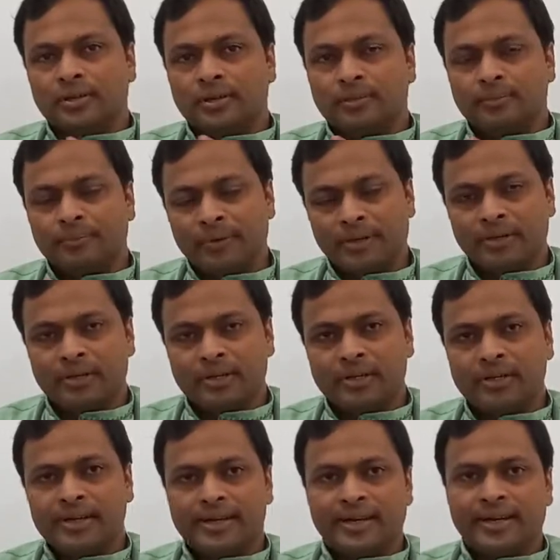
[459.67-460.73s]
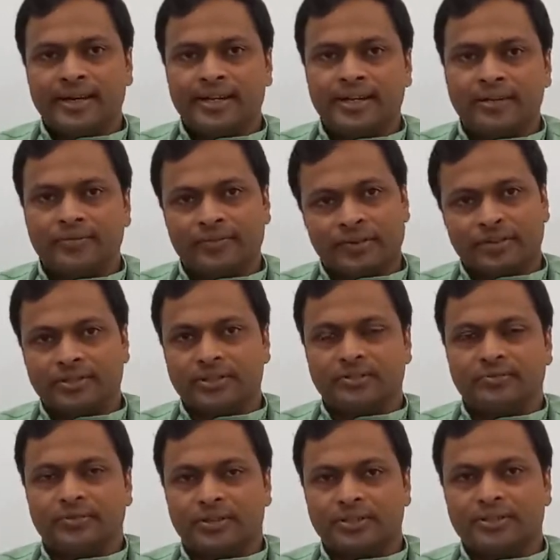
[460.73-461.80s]
particular dedicated function.
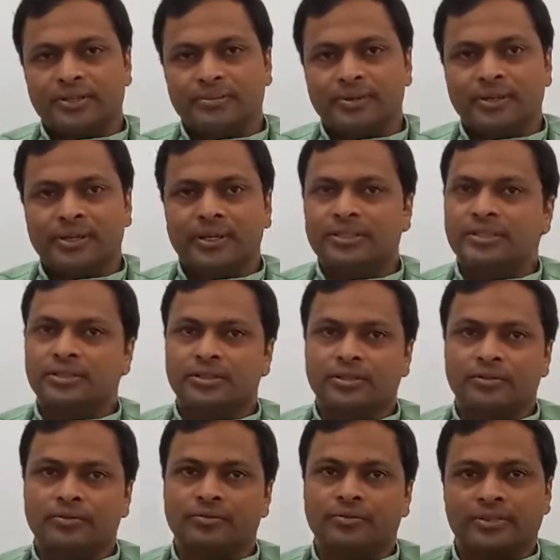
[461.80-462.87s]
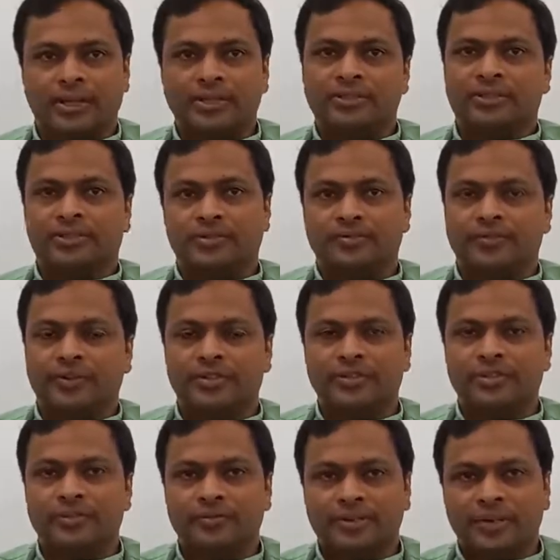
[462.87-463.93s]
For example, digestion,
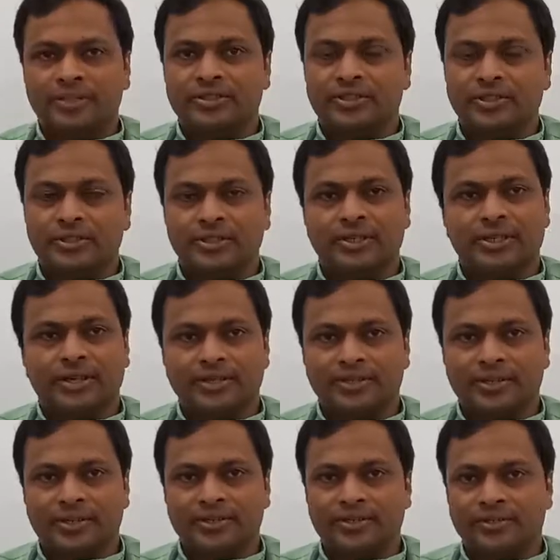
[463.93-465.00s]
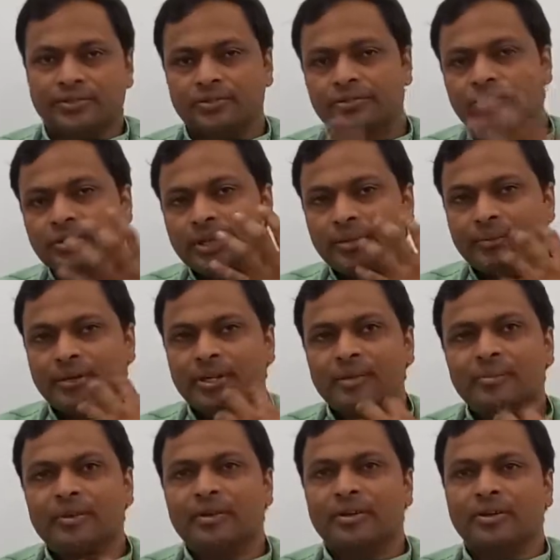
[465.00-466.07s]
function of digestion and excretion. So there are
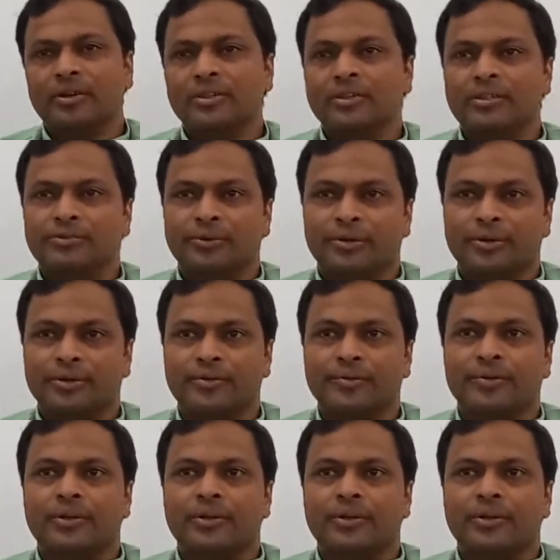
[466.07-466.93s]
multiple organs involved.